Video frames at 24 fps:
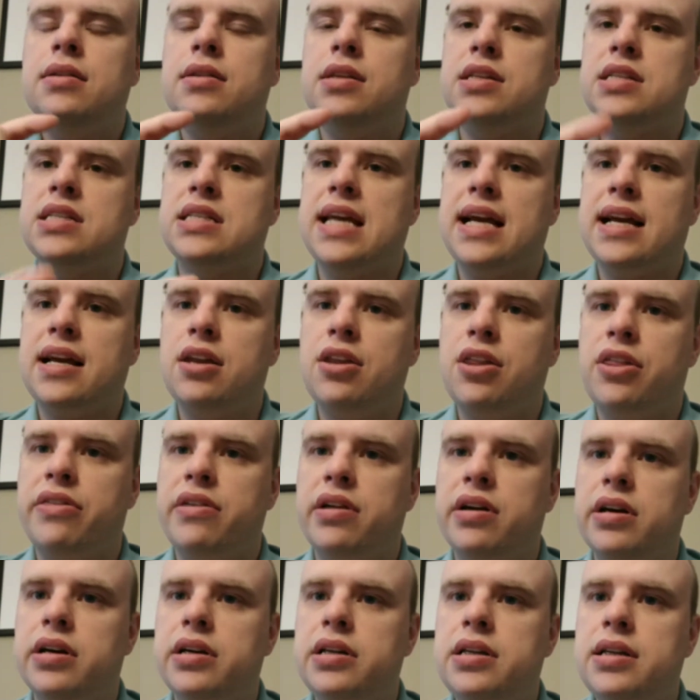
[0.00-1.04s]
The second
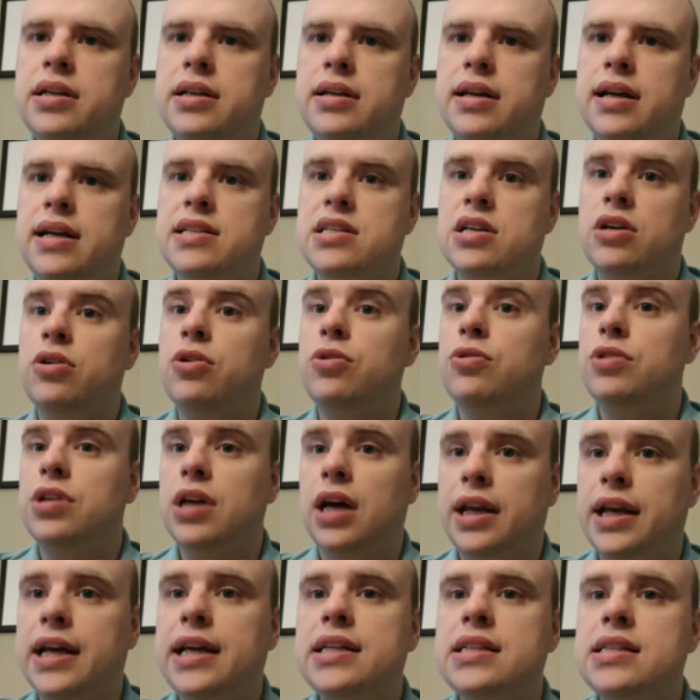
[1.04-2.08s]
third is a
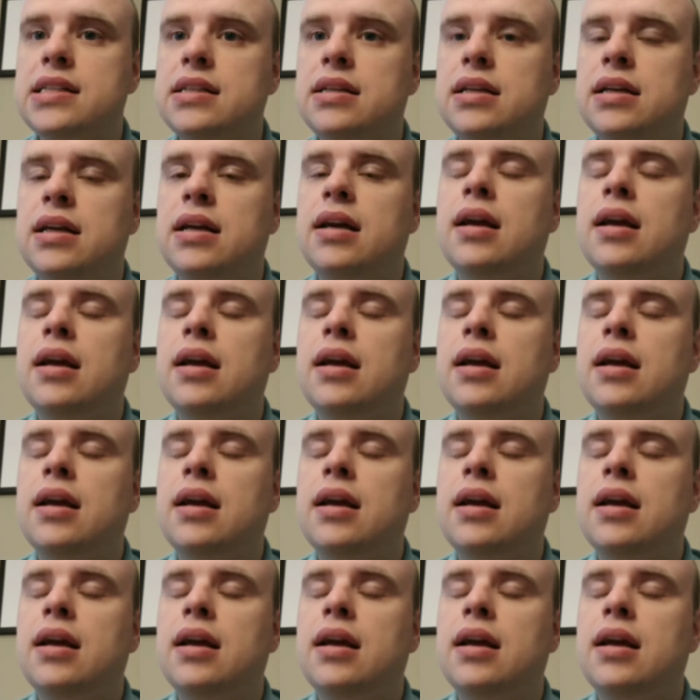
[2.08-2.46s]
whodunit.